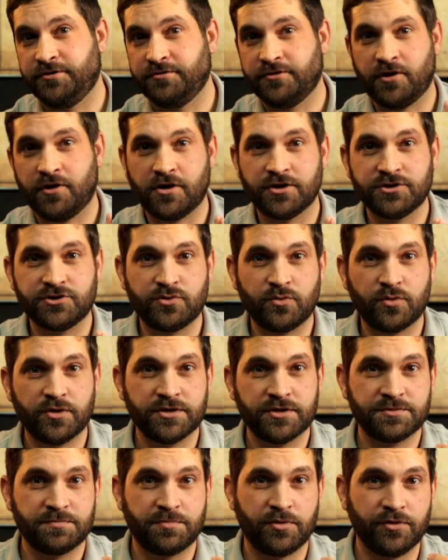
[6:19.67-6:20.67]
car
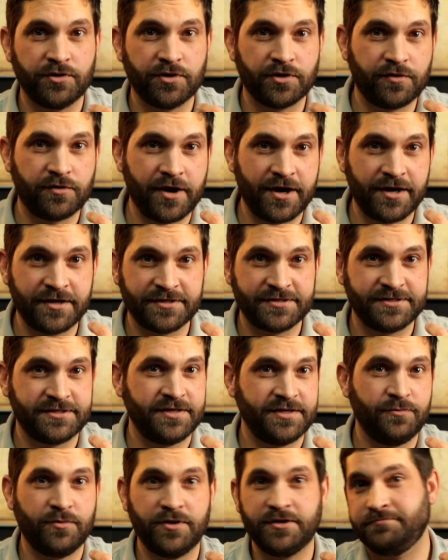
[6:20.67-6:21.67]
stores pull your credit to
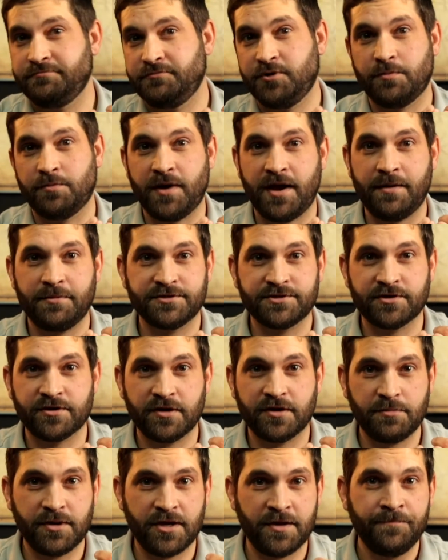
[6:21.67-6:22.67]
see what your payments are
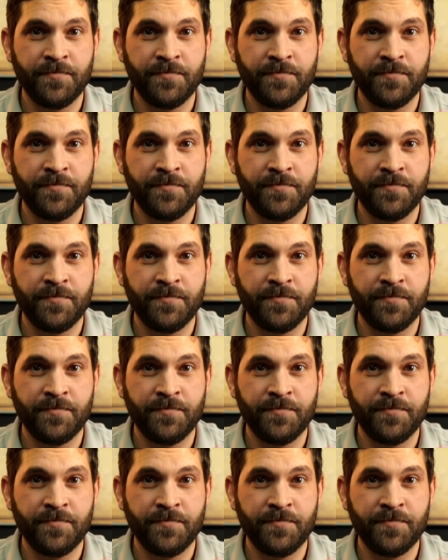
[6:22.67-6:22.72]
gonna be.